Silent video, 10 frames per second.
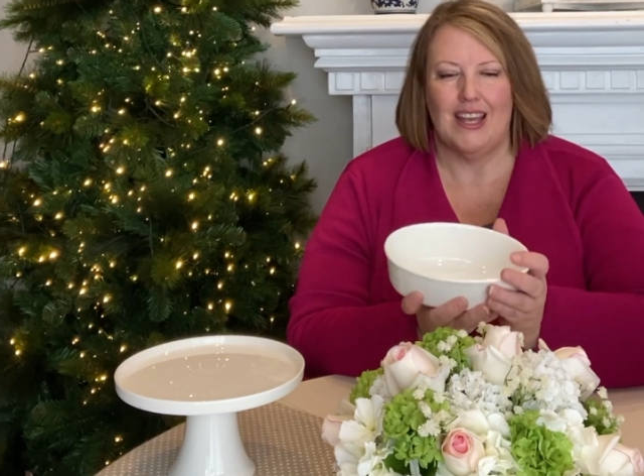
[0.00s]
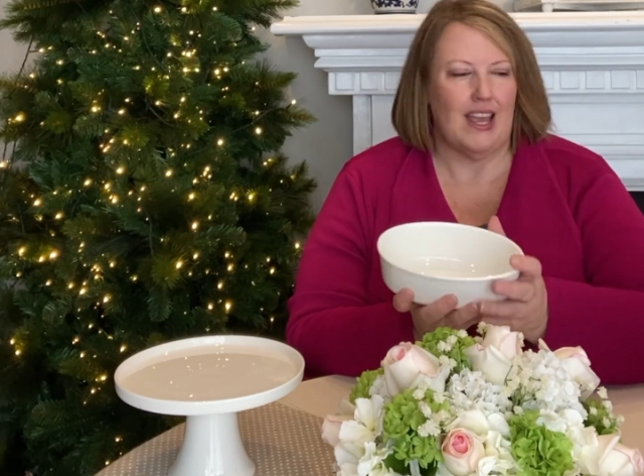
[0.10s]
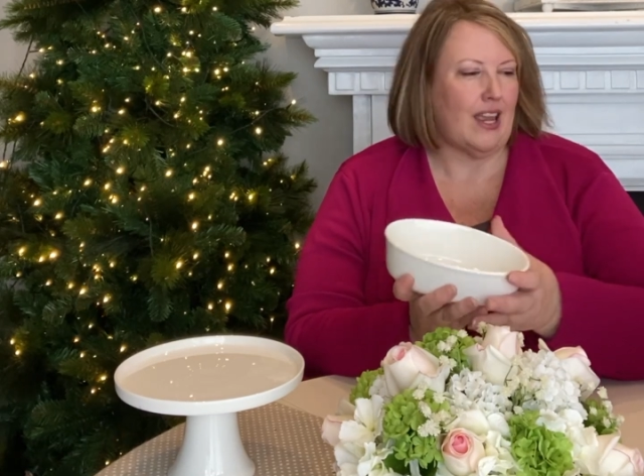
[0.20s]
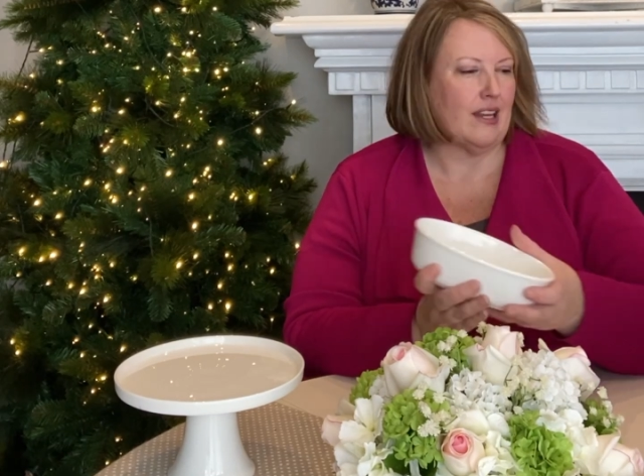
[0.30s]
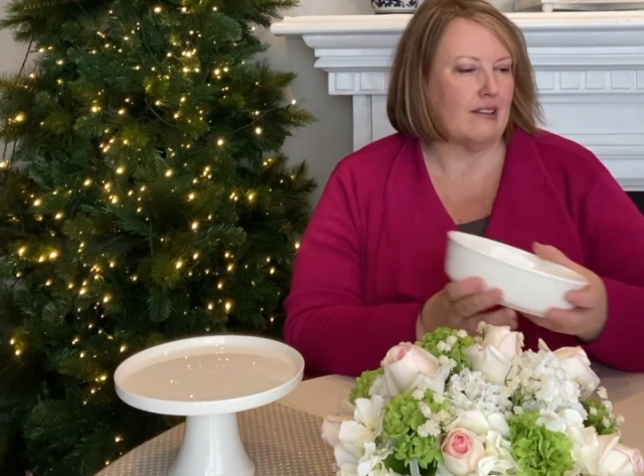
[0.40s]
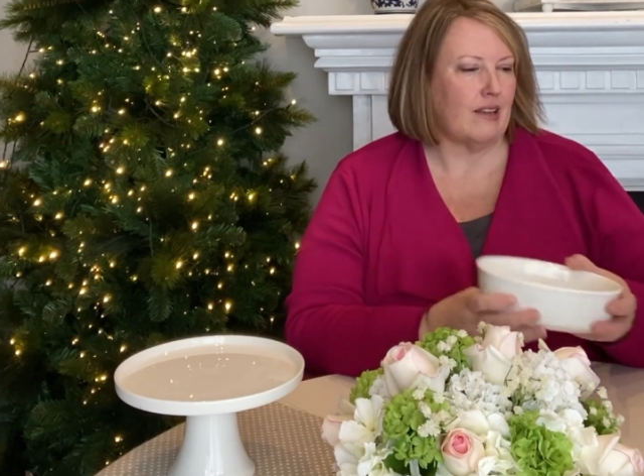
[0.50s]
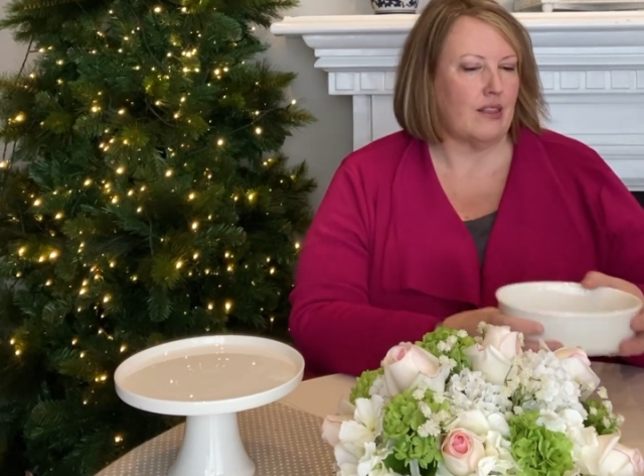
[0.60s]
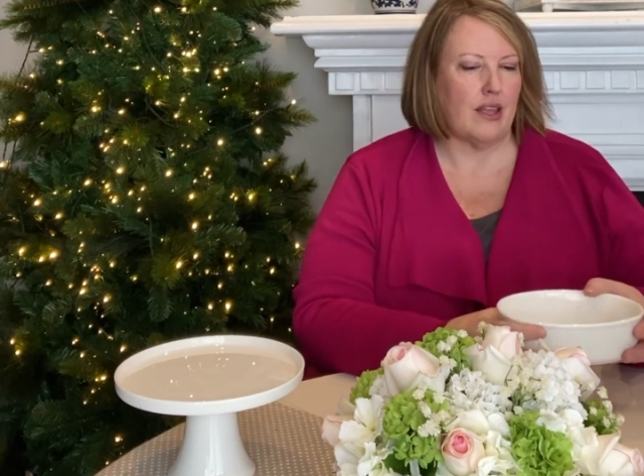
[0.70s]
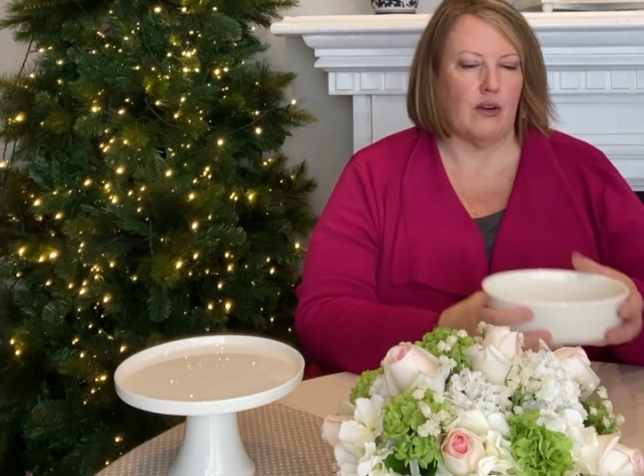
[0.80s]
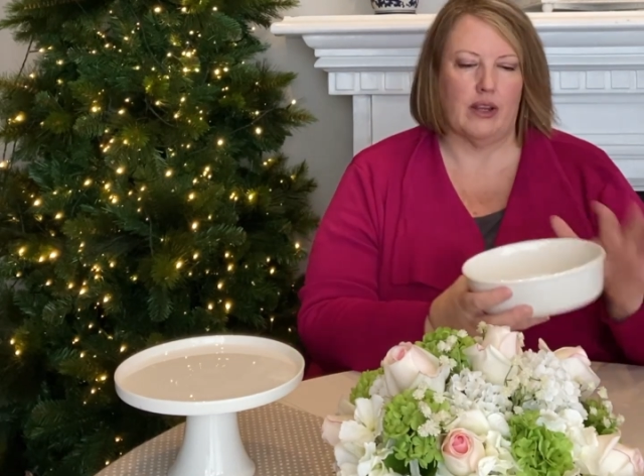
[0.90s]
in
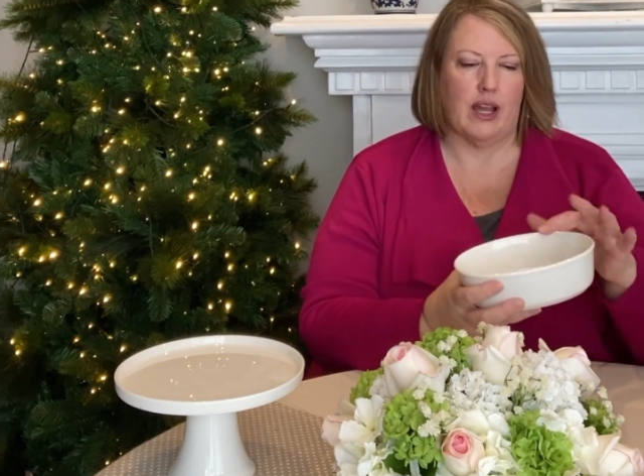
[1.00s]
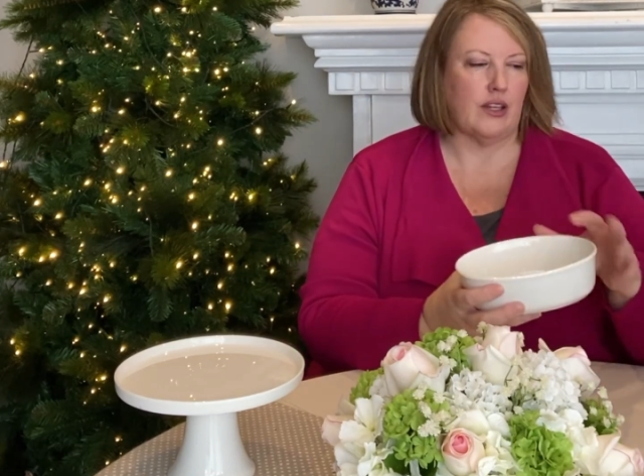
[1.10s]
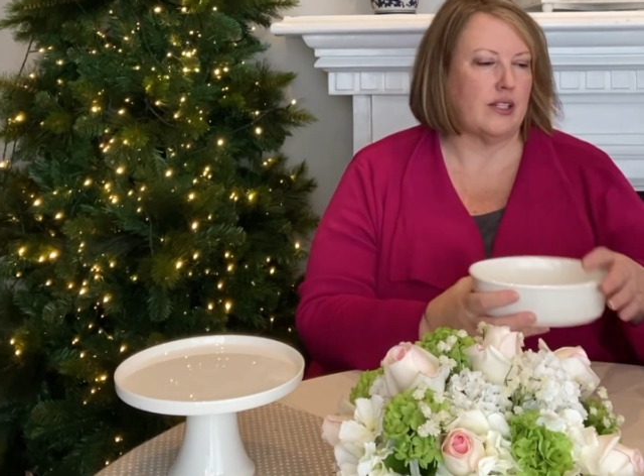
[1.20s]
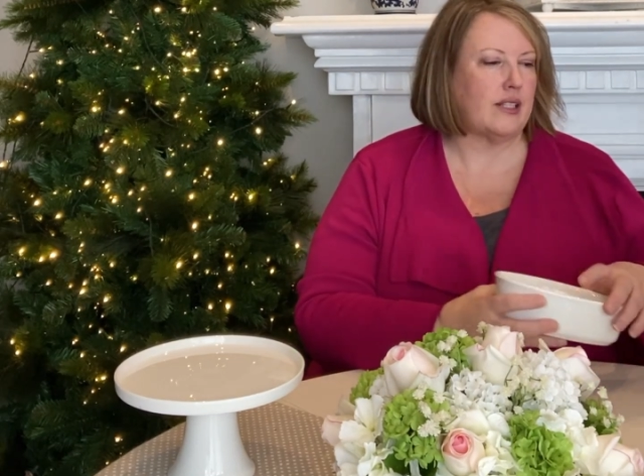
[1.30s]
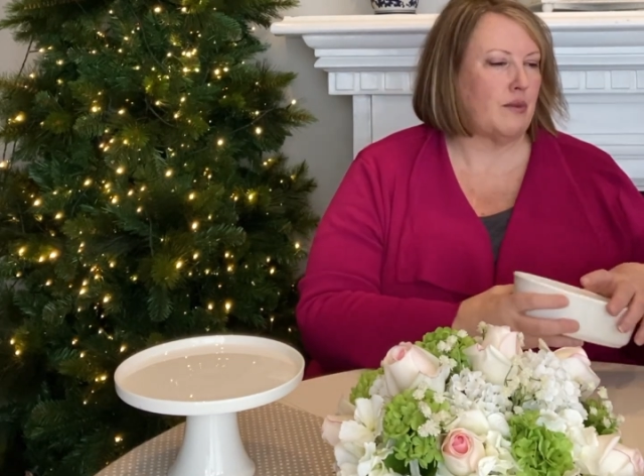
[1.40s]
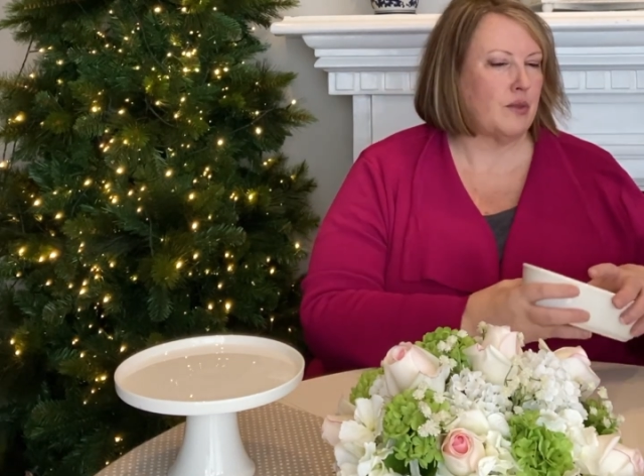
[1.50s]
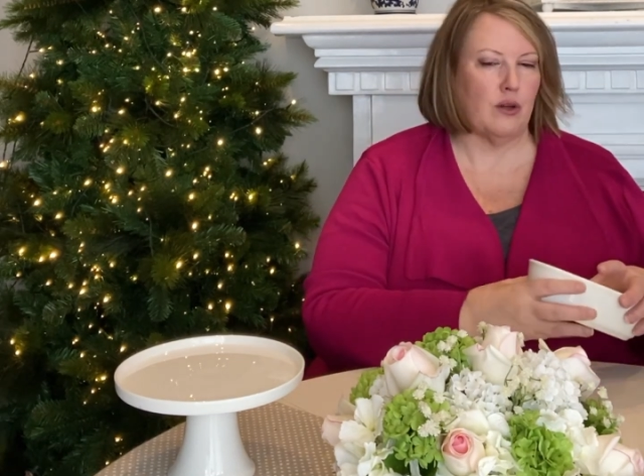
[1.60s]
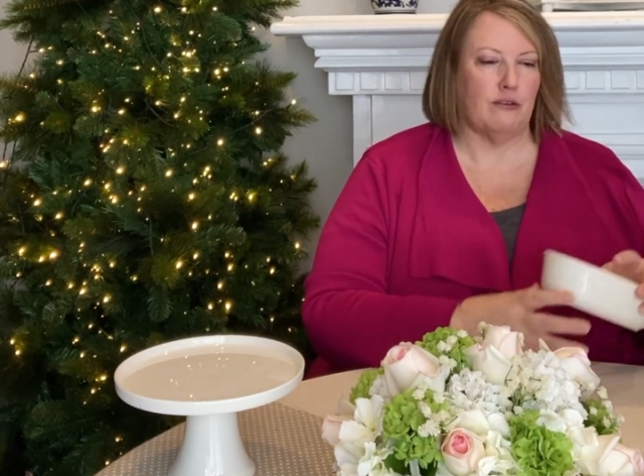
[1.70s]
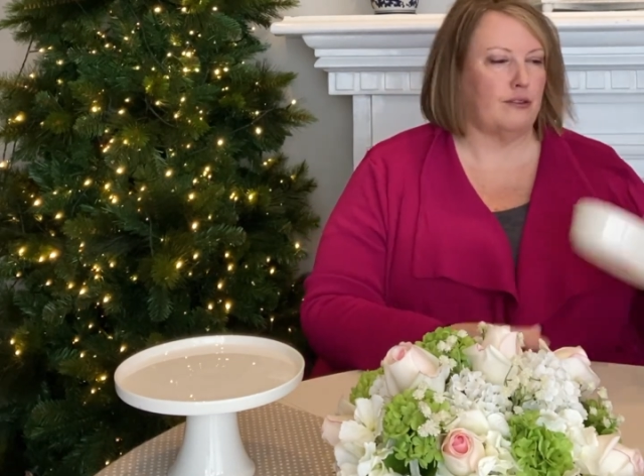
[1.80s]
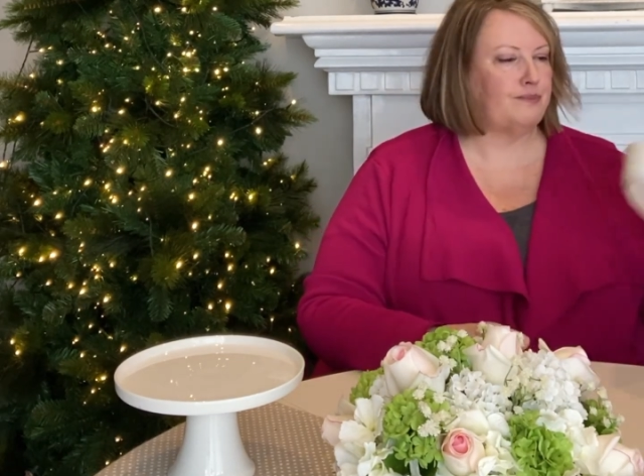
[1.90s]
there and cut your stems off.